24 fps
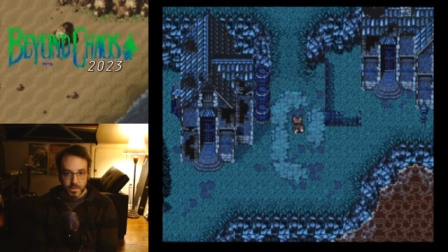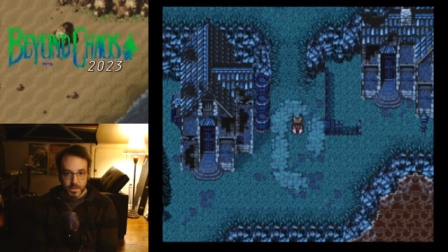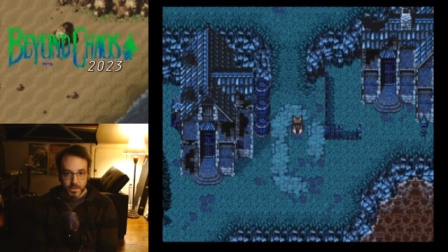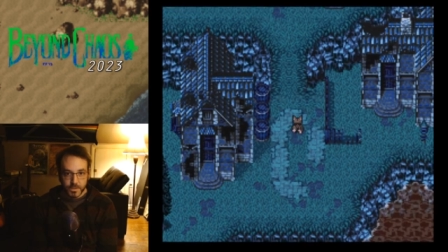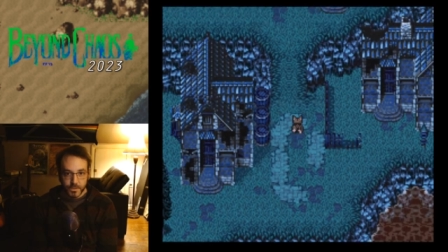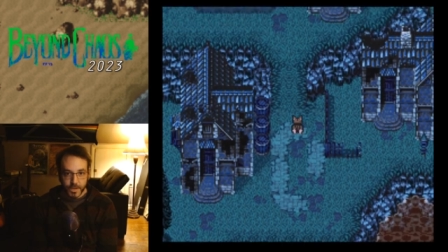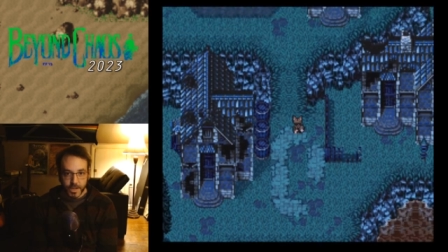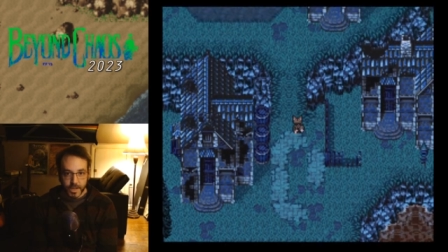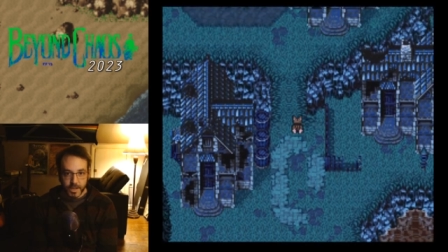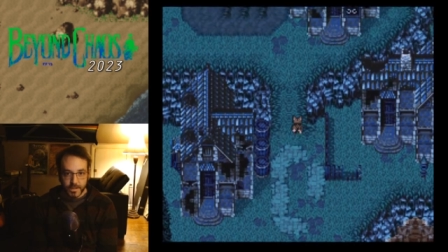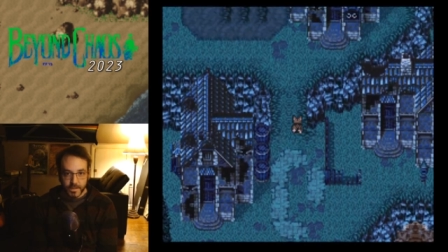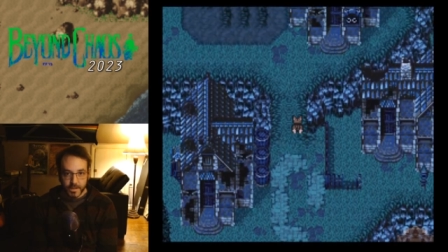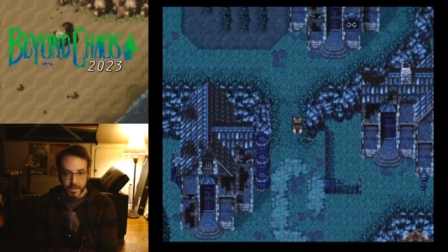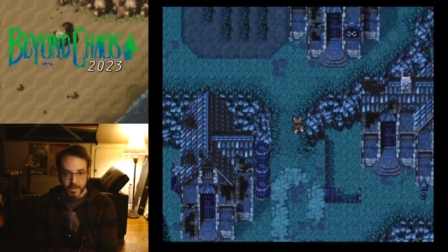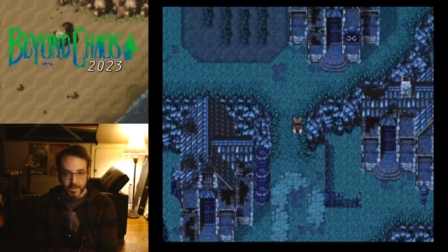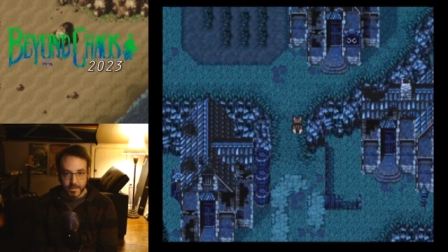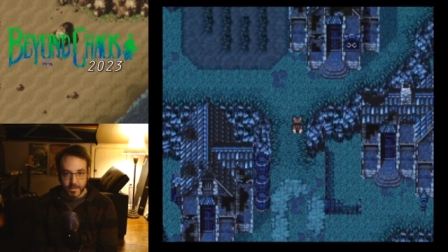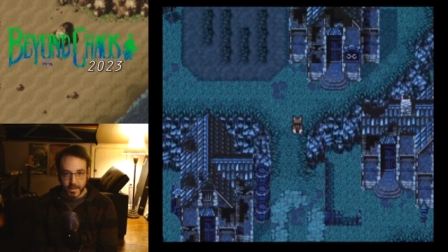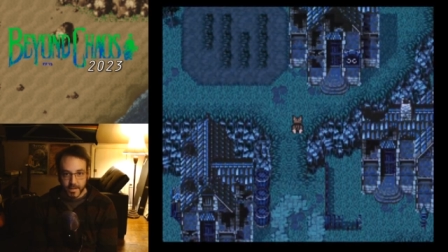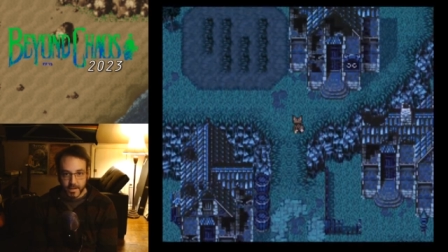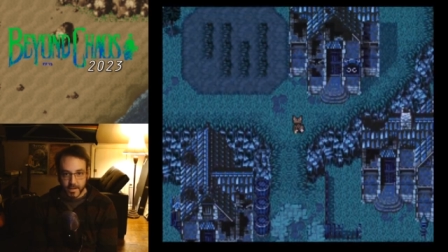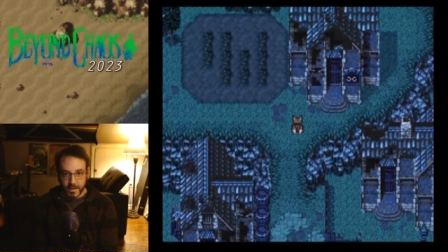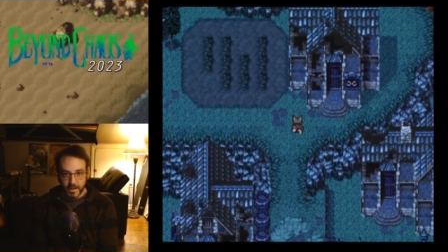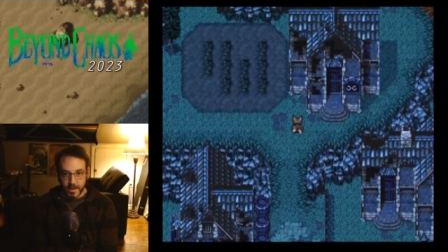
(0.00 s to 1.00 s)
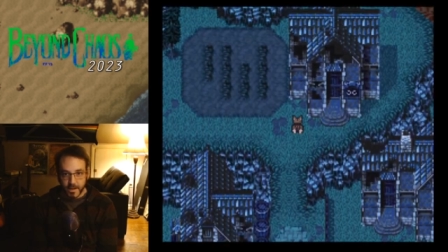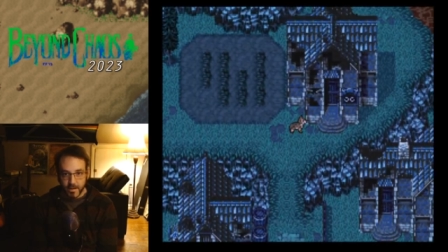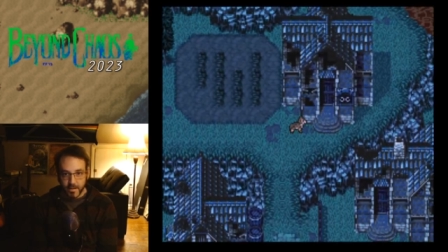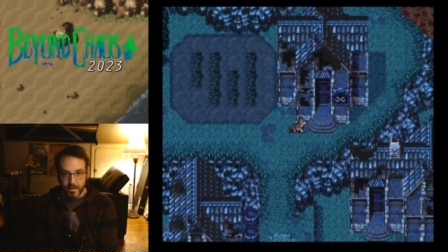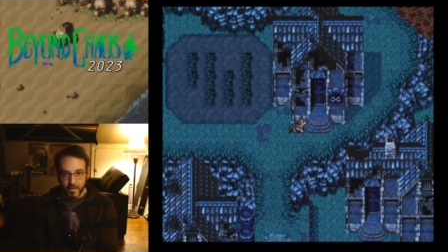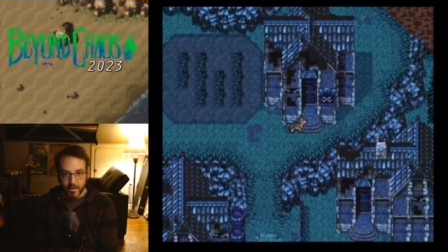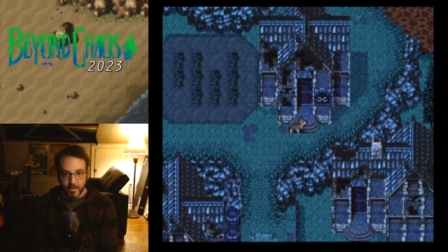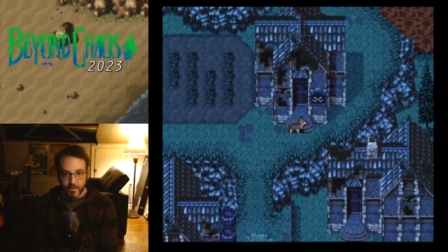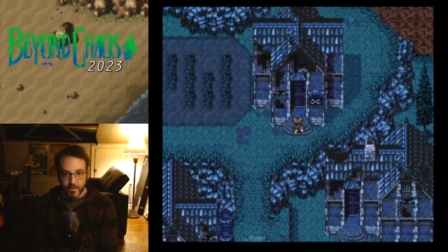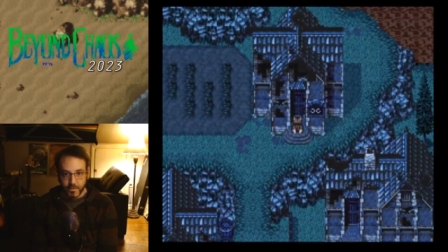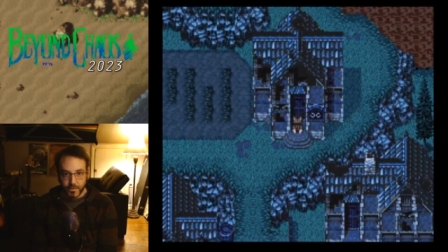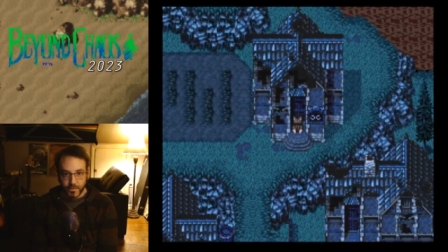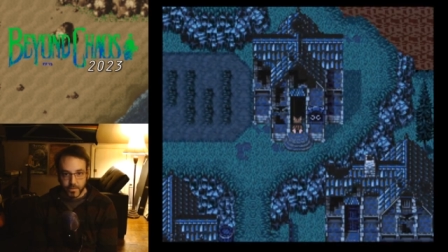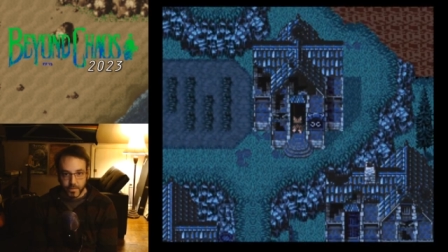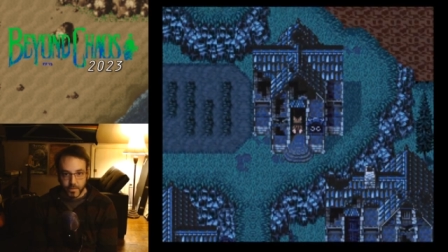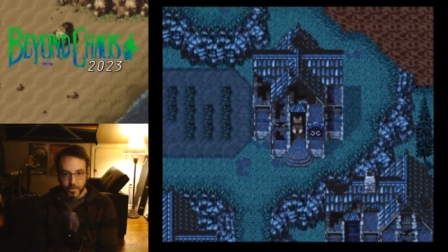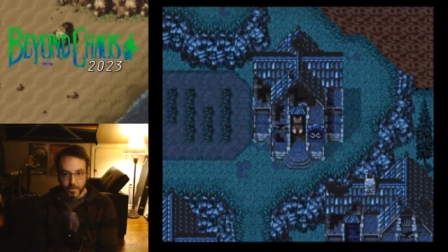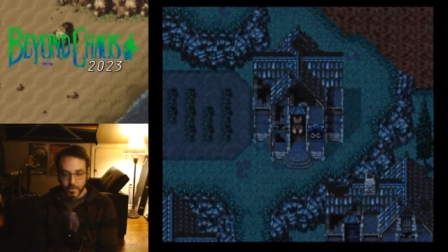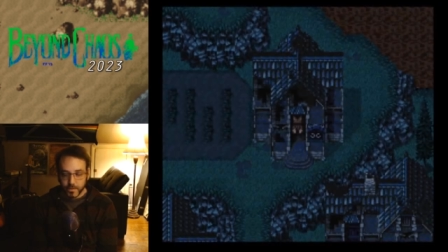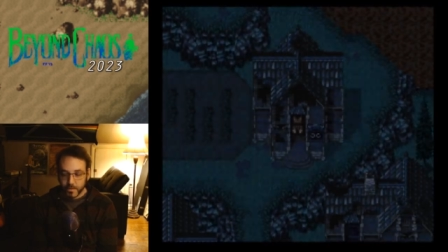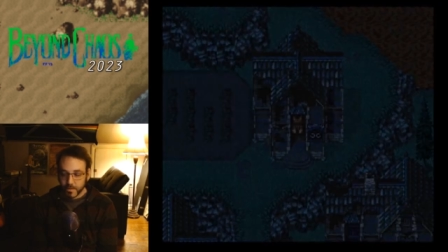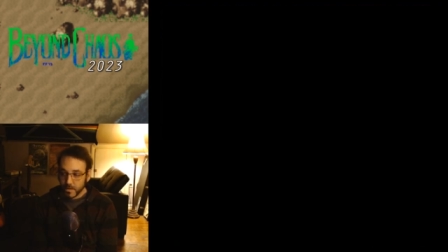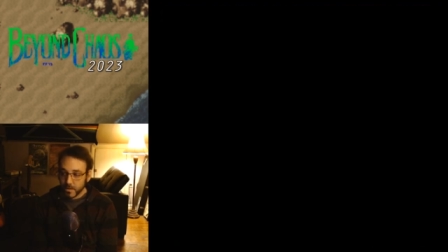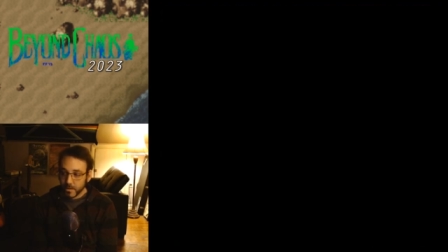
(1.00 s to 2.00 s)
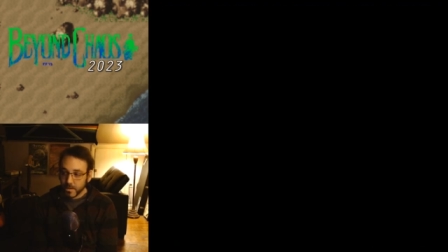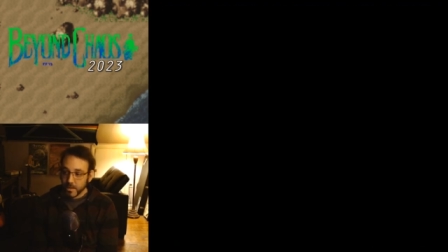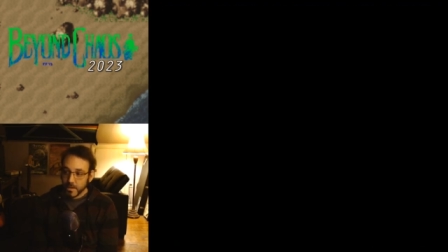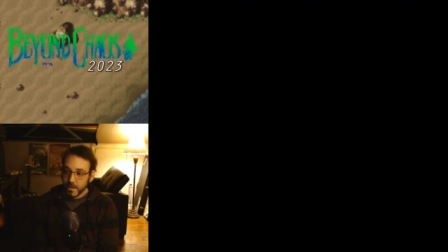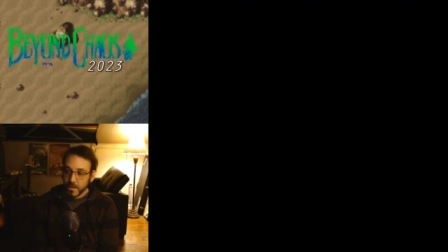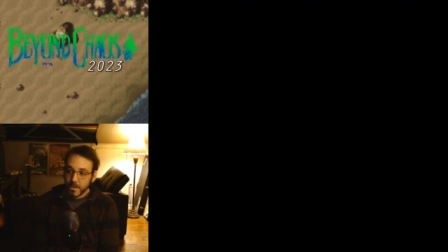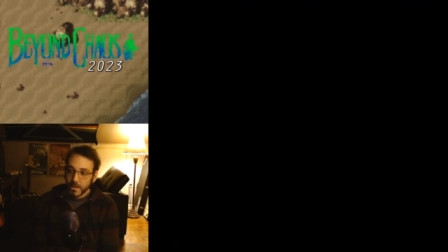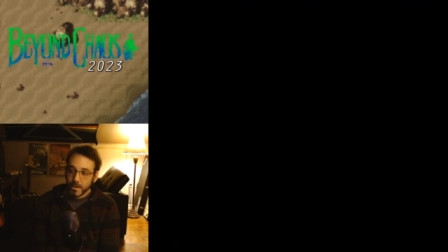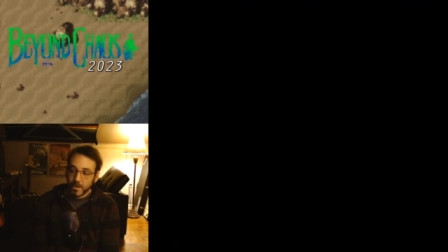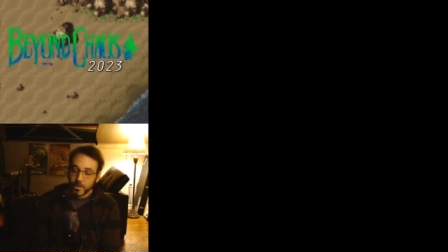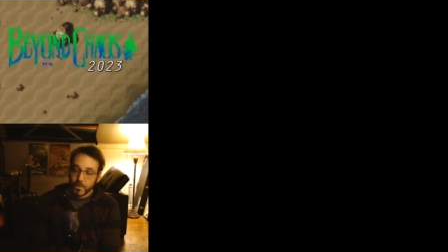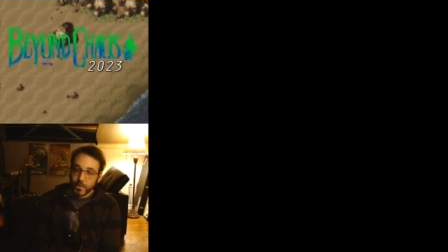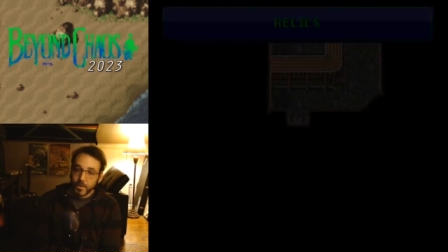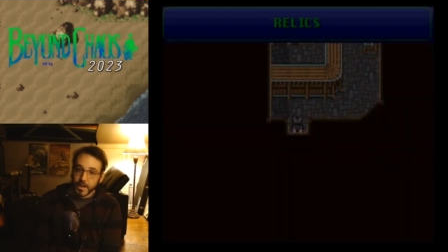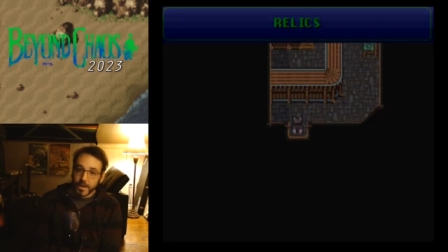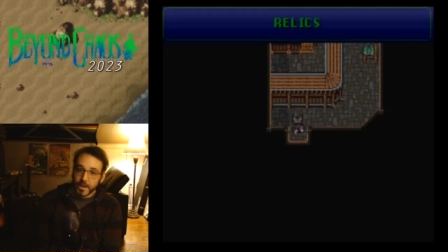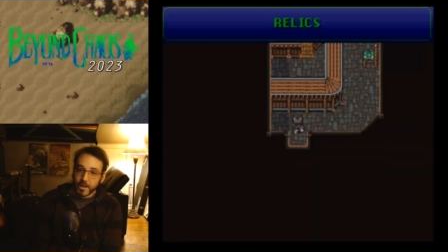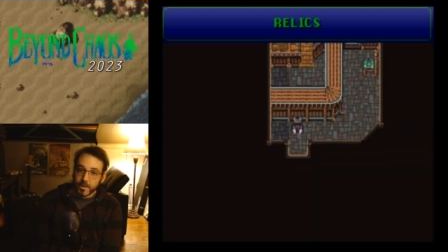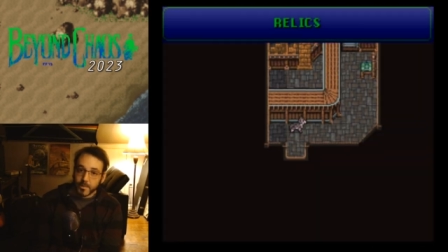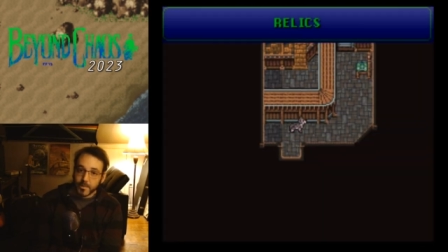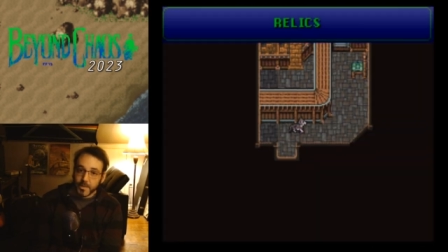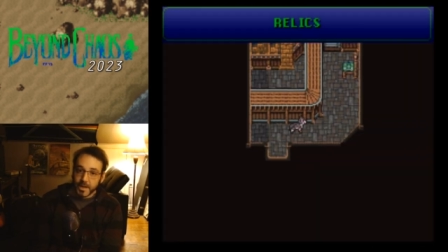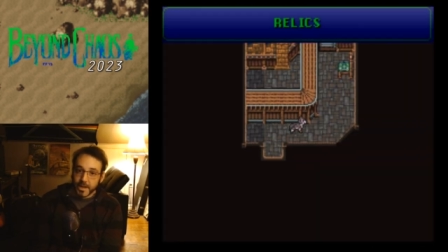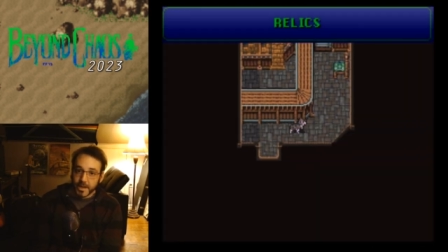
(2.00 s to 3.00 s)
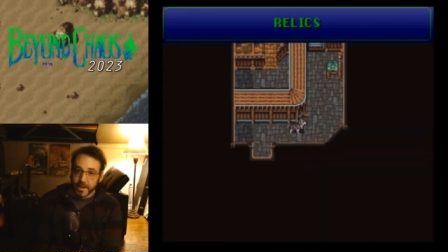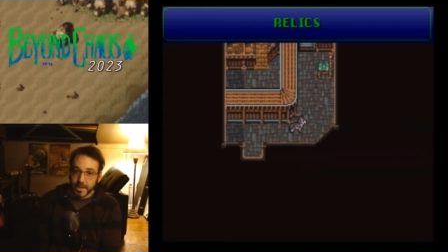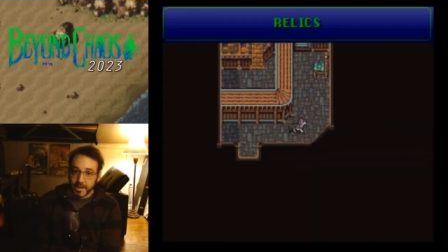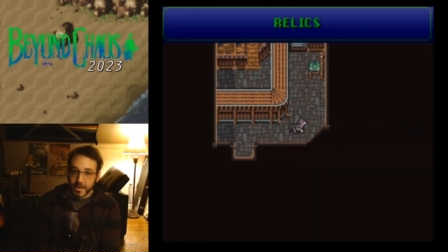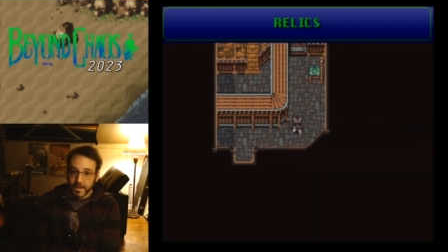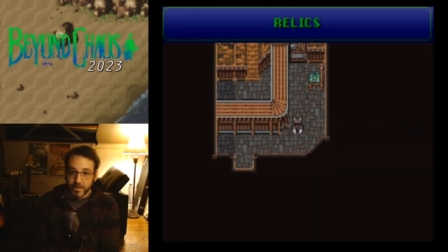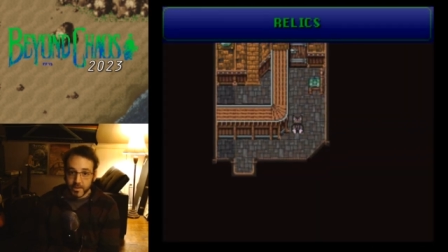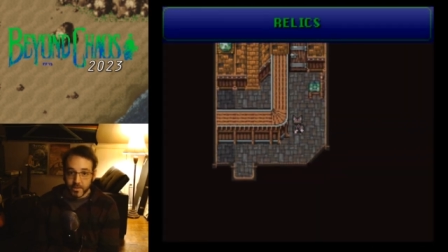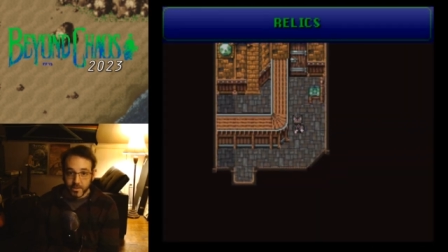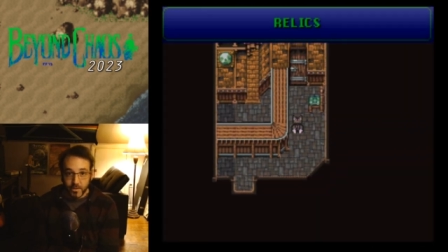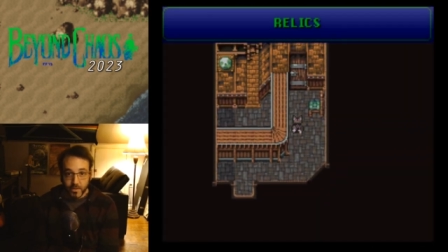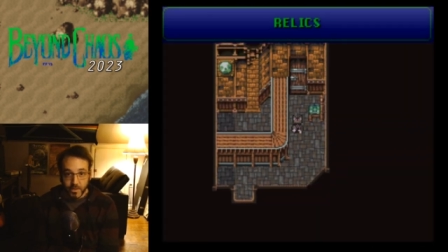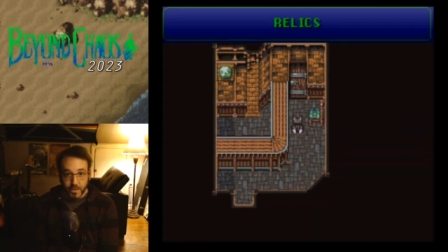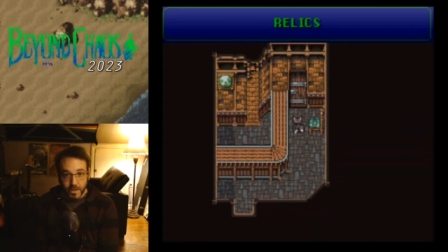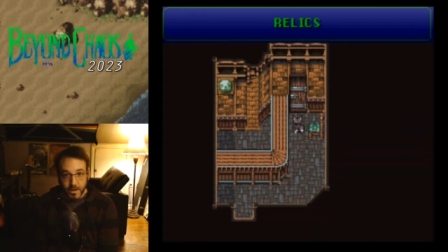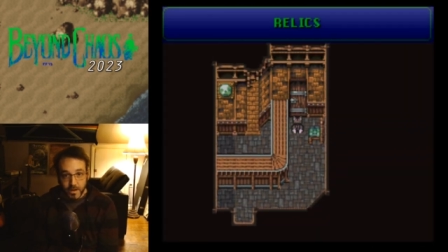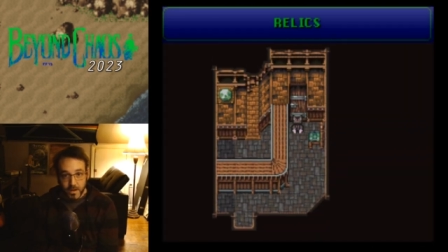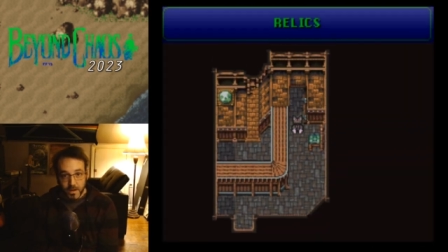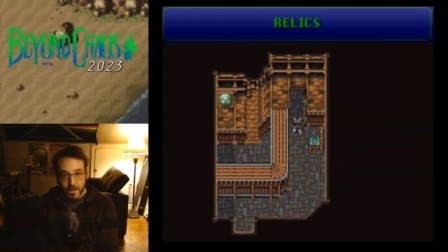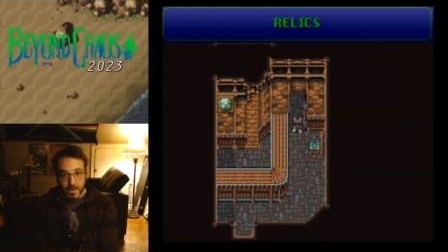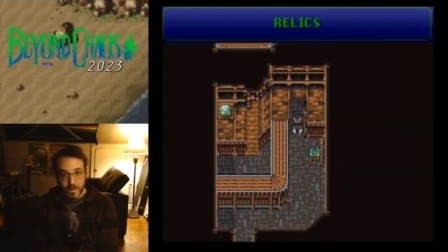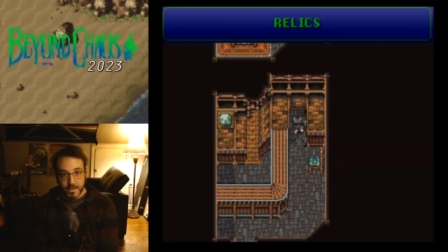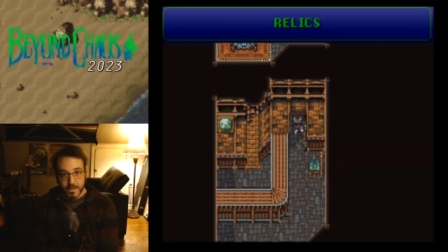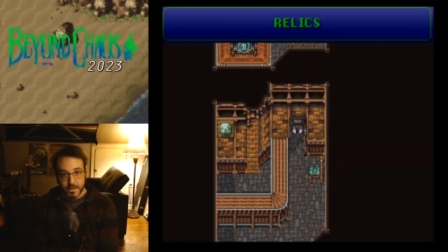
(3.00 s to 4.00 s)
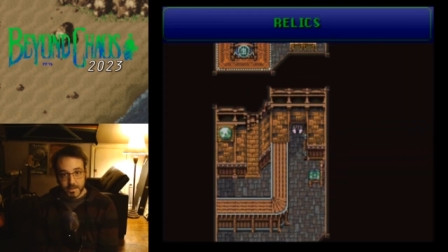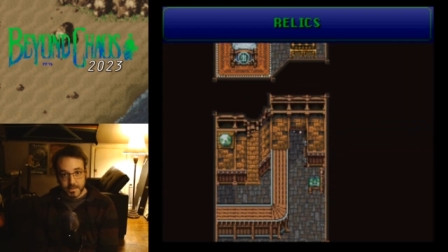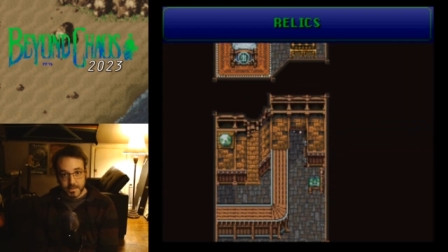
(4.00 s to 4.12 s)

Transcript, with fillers: At least we got that taken care of, so we can come back and get Elder later.